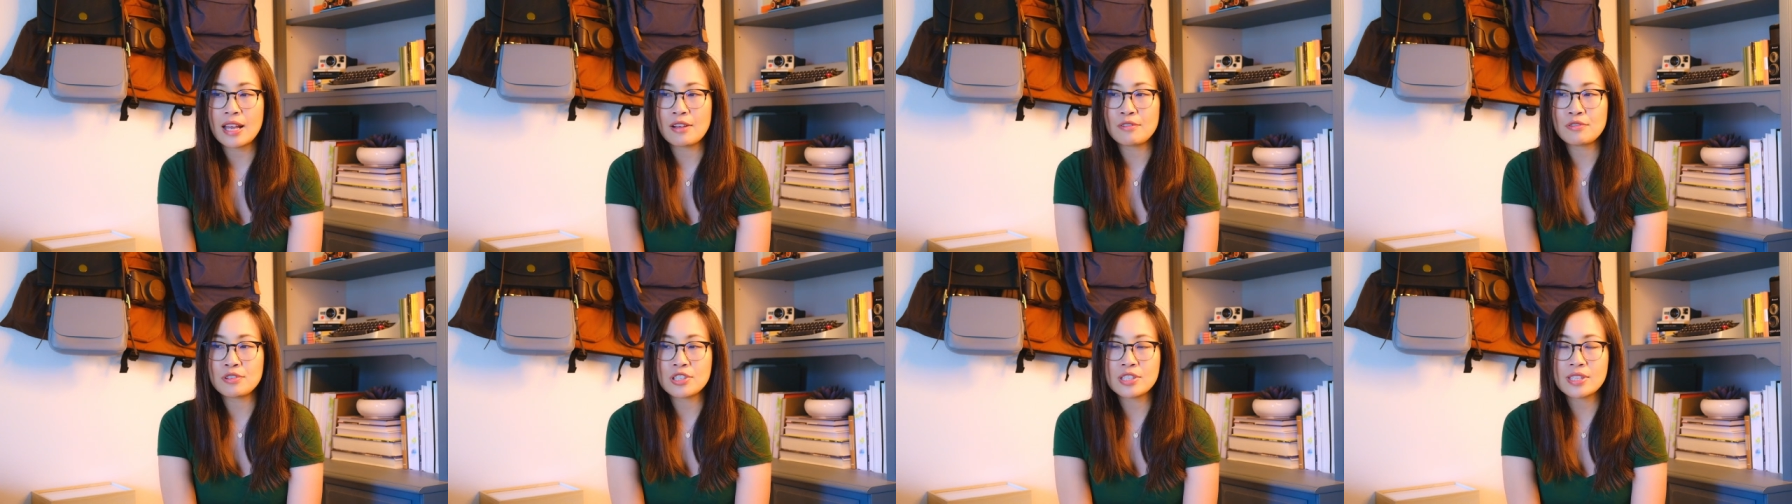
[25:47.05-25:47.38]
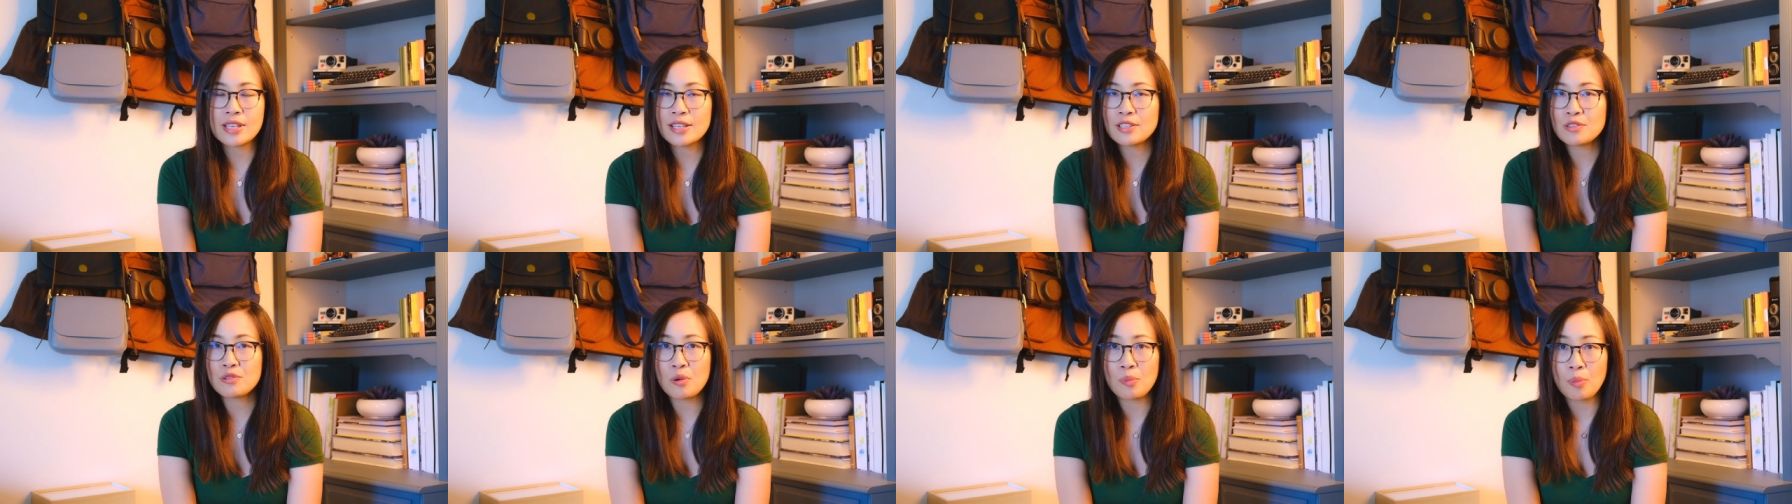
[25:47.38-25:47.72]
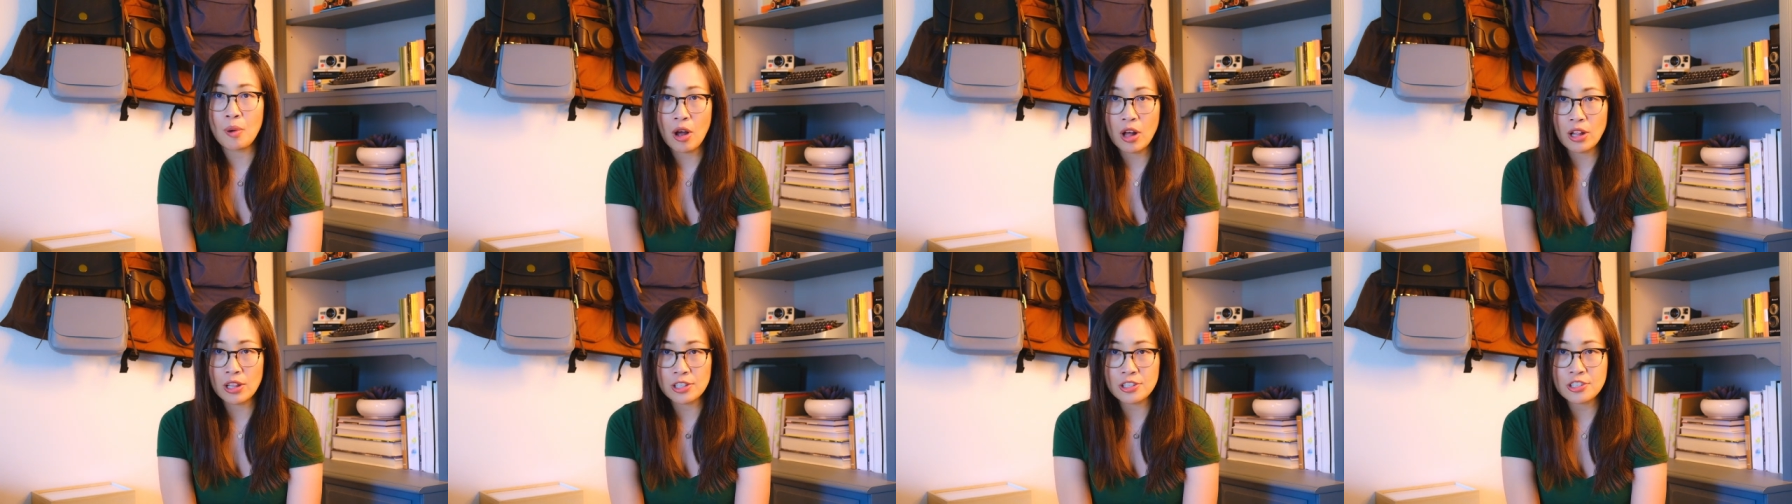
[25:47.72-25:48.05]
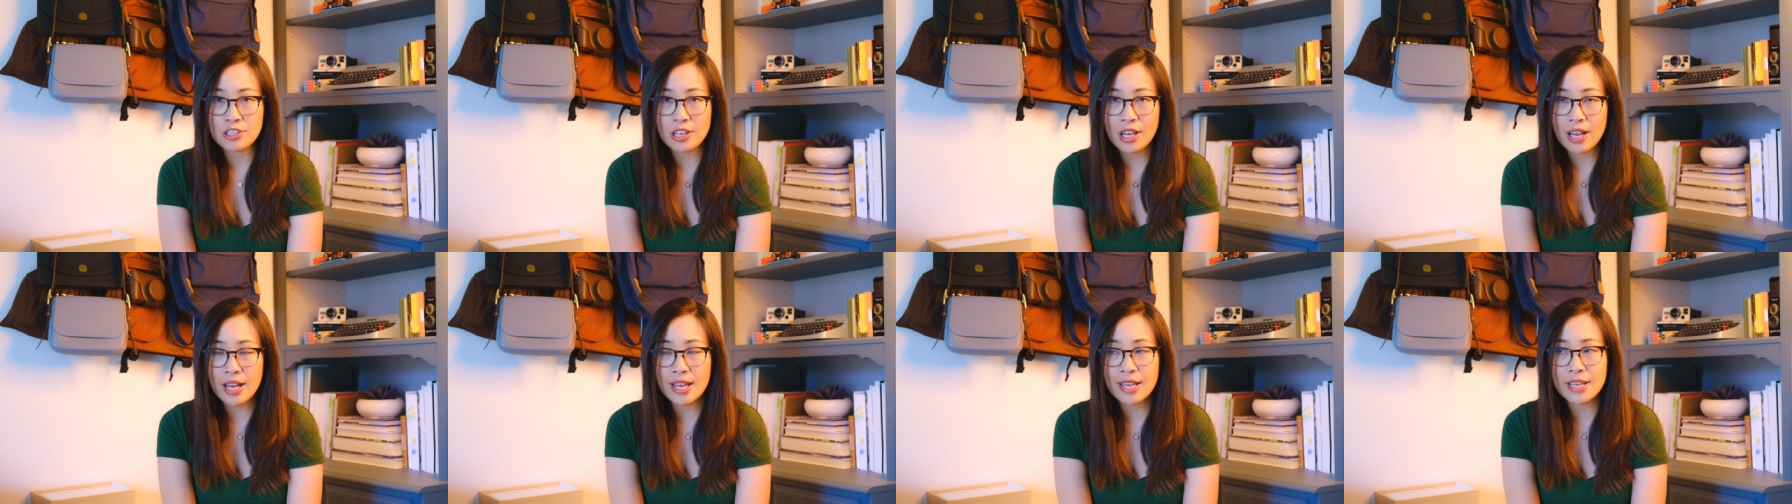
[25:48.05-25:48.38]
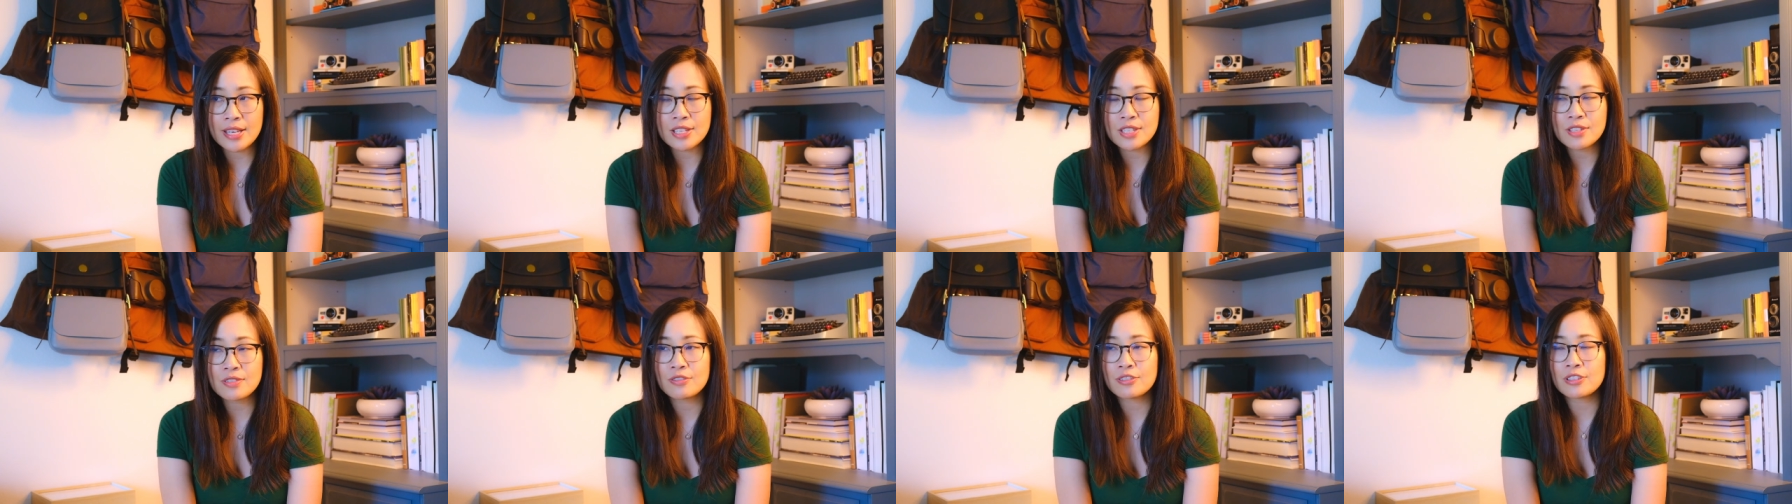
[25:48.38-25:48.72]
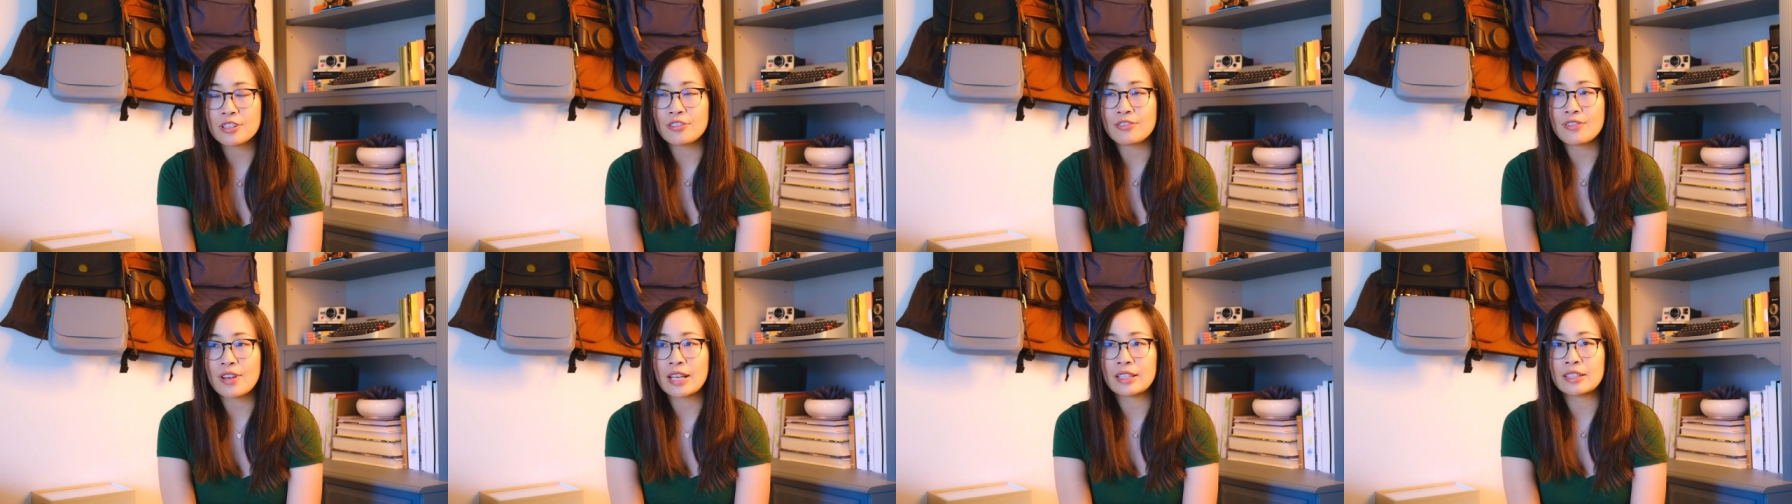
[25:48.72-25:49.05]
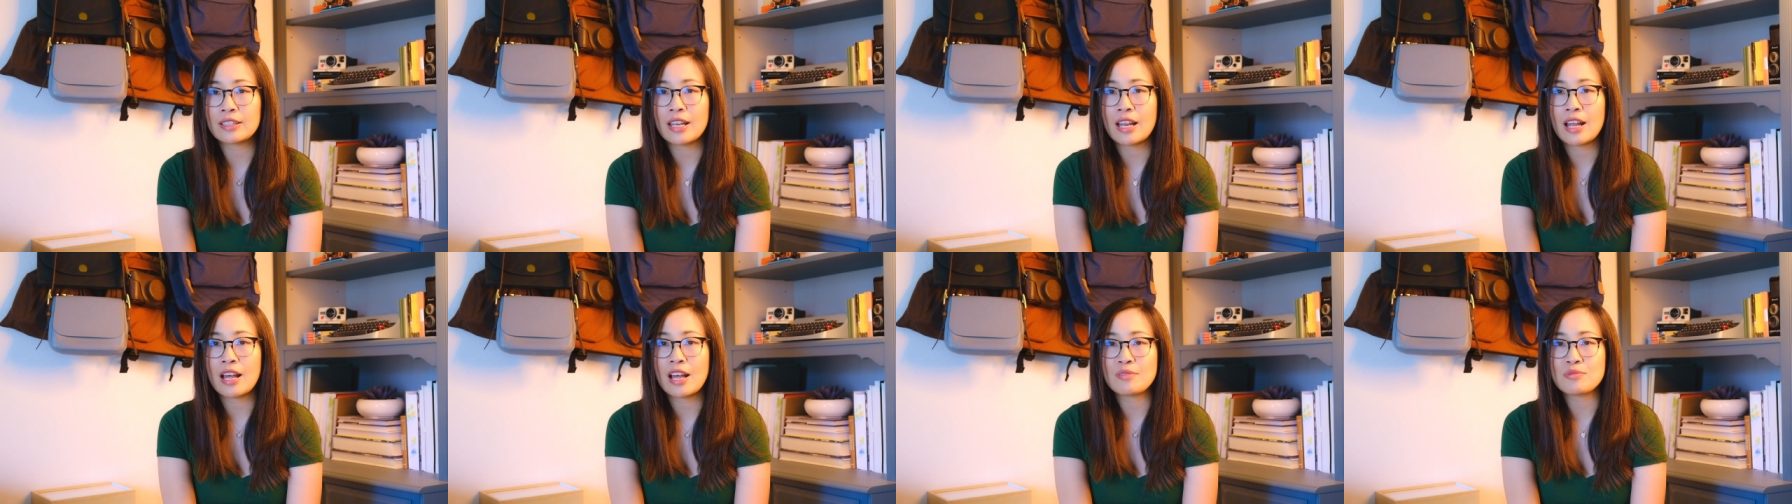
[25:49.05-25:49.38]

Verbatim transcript: I would just like to apologize for the fact that